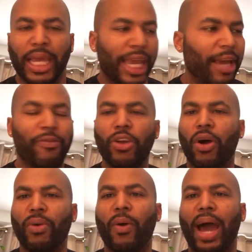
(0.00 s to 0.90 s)
if you
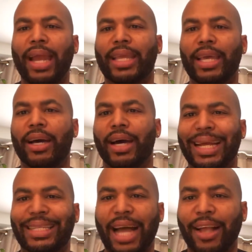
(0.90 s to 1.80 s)
don't know how to get her
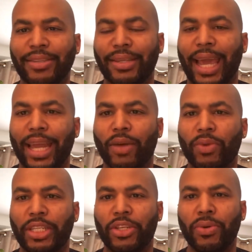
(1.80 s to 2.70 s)
intoxicated
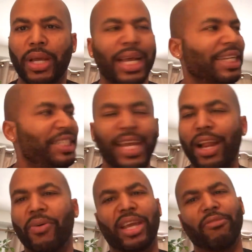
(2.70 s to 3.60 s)
with you, she
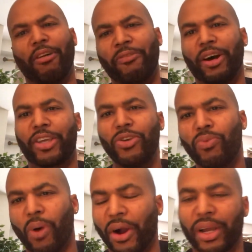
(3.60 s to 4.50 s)
don't give a fuck you
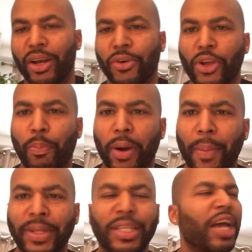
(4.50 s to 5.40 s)
working on your
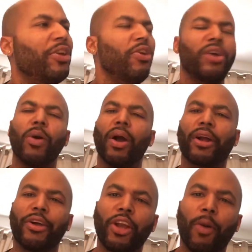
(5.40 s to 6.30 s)
purpose. You can
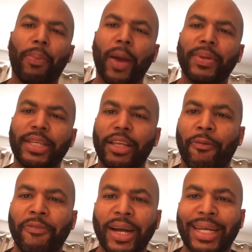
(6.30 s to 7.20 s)
work on your purpose in
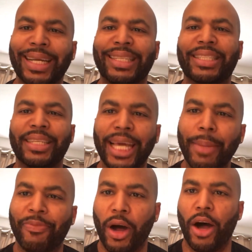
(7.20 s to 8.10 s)
your fucking
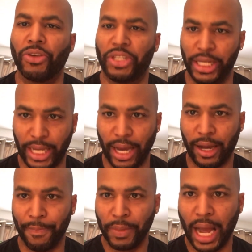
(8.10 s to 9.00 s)
sleep for all she care.
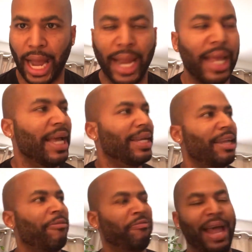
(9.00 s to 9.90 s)
All right?
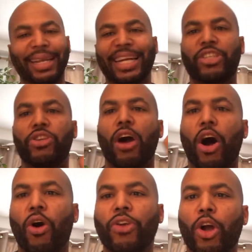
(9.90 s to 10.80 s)
The fact that you're
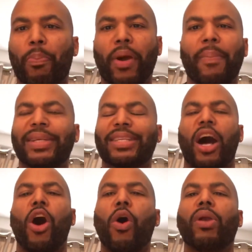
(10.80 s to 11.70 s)
on your purpose
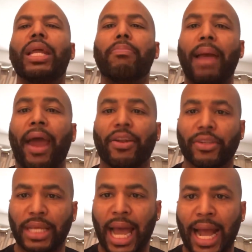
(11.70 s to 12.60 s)
only
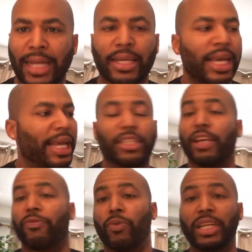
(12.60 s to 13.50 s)
matters, guys, is
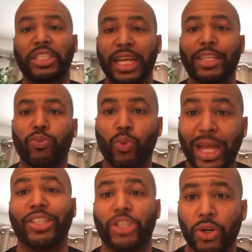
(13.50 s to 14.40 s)
if when she's
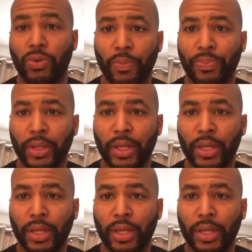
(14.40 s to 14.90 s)
with you,